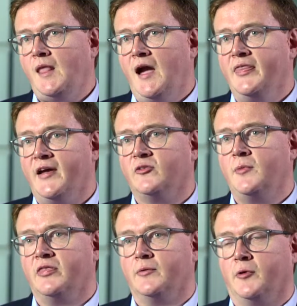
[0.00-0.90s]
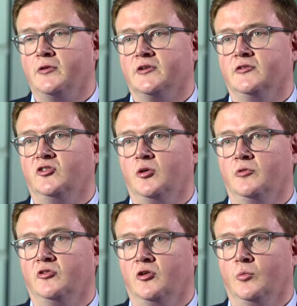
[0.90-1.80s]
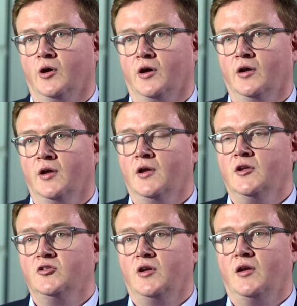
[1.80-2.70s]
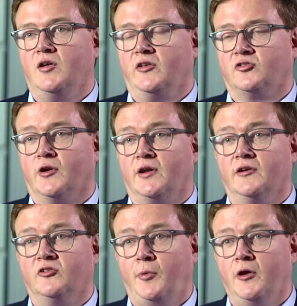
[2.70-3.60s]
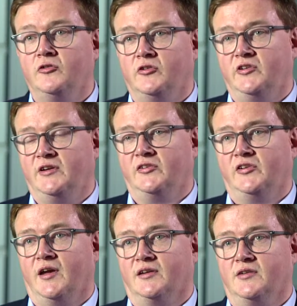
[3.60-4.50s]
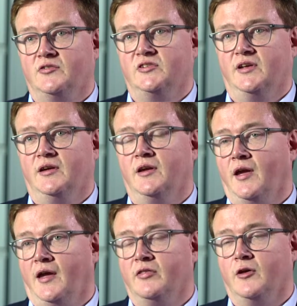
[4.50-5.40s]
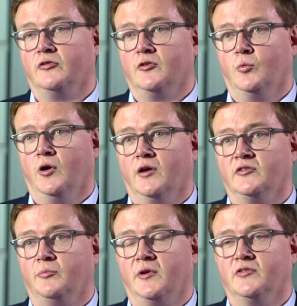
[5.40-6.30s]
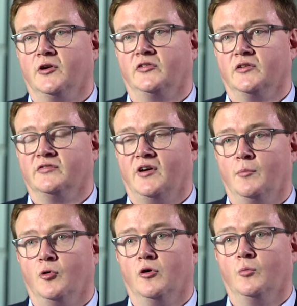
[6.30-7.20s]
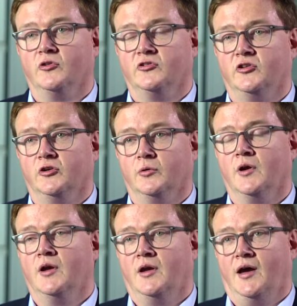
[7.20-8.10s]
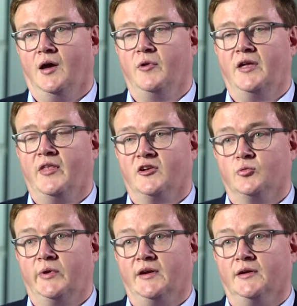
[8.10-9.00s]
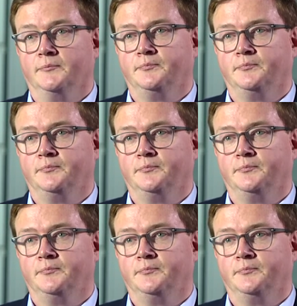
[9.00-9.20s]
And that's meant that both consumers who were historically exposed to D2C activity and those that weren't have been focusing far more on what to do in that arena.